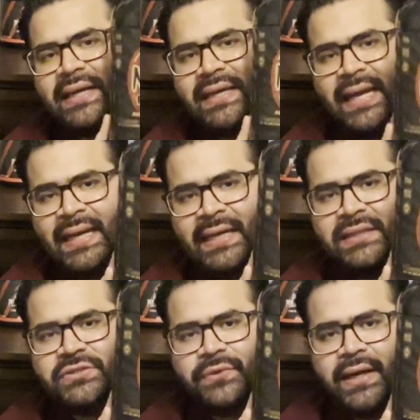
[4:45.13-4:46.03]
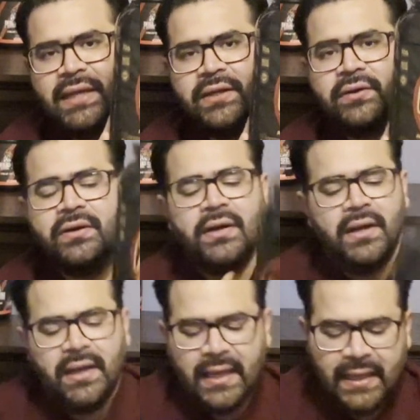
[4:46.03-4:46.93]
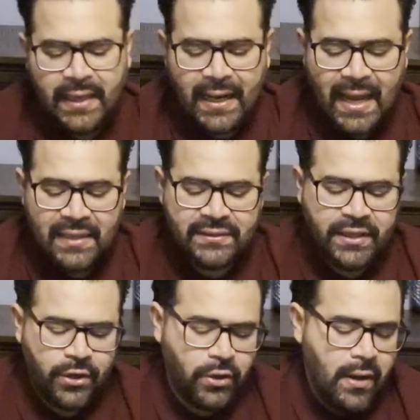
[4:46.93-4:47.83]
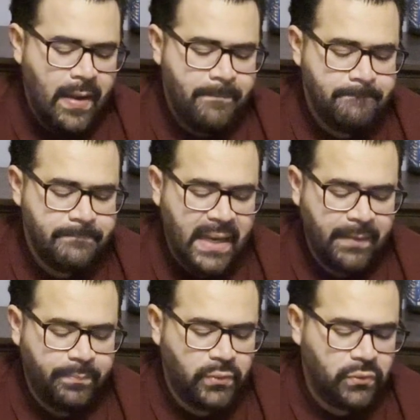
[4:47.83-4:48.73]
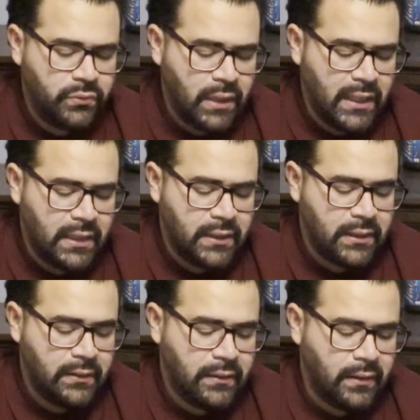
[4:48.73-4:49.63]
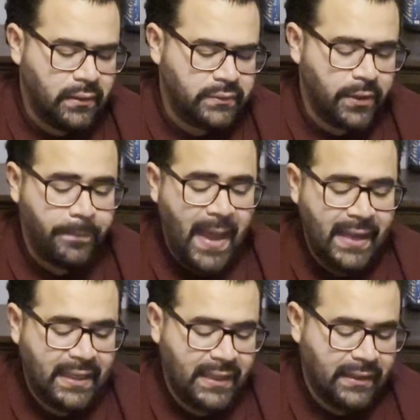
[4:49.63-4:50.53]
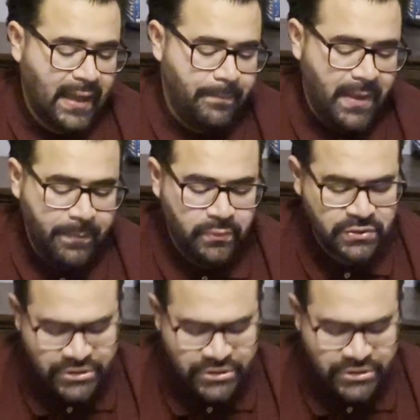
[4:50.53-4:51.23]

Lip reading: Gains right here. And I got their maple, their pancake and maple